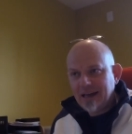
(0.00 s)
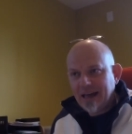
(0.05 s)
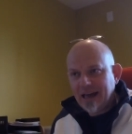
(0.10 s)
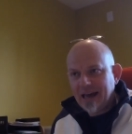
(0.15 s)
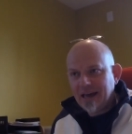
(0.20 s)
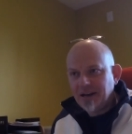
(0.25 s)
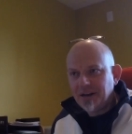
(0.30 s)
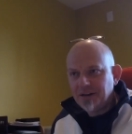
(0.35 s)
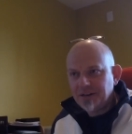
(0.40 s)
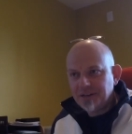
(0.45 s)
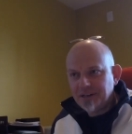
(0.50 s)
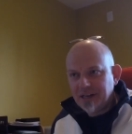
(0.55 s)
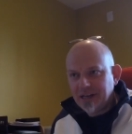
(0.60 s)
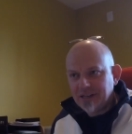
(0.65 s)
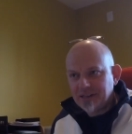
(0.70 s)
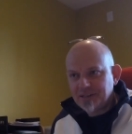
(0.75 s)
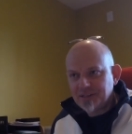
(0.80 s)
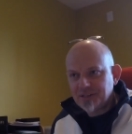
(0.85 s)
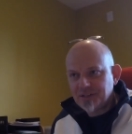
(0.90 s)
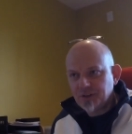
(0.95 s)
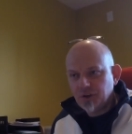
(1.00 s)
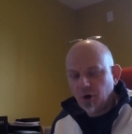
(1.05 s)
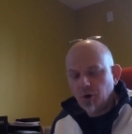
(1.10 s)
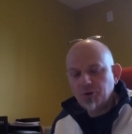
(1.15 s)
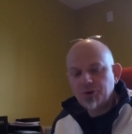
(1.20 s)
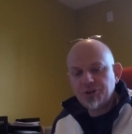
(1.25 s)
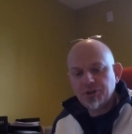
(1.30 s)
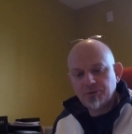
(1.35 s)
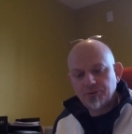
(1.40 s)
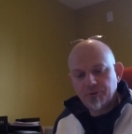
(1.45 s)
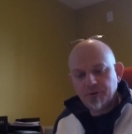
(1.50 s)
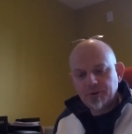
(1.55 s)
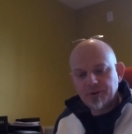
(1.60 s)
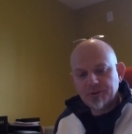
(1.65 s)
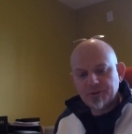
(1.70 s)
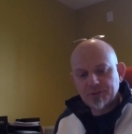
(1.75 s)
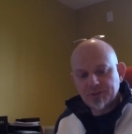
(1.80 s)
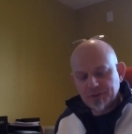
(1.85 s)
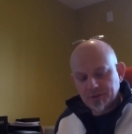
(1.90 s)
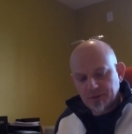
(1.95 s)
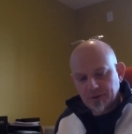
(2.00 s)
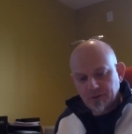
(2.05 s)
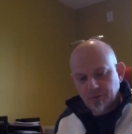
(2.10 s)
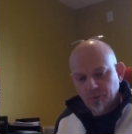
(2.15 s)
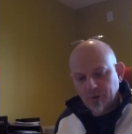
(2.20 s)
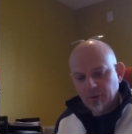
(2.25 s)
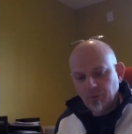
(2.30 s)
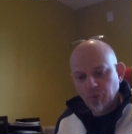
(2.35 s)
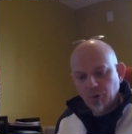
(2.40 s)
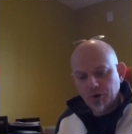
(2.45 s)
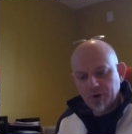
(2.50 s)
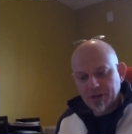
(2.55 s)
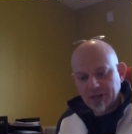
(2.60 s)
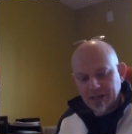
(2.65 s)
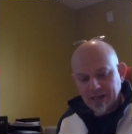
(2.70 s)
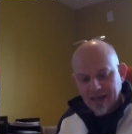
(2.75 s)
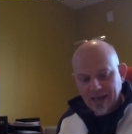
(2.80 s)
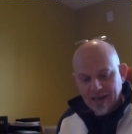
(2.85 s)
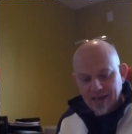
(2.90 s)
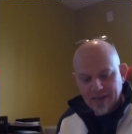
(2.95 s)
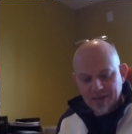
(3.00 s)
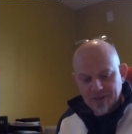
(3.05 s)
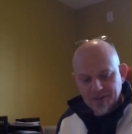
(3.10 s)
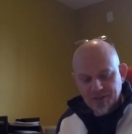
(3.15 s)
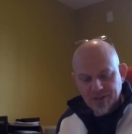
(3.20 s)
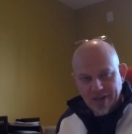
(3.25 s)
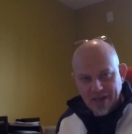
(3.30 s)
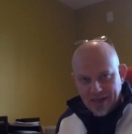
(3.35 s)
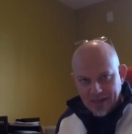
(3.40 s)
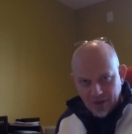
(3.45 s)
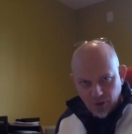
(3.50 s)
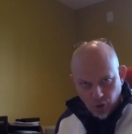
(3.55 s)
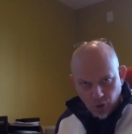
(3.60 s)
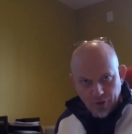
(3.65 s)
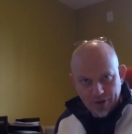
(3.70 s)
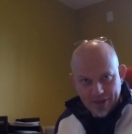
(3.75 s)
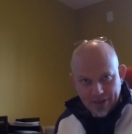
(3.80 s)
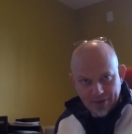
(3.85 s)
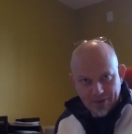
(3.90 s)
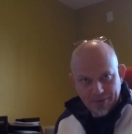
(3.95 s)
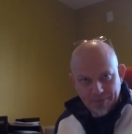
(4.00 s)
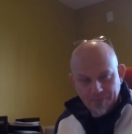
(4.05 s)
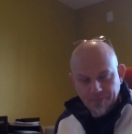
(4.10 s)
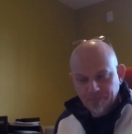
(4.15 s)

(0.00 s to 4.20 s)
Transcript: And it's no different when working as a courier.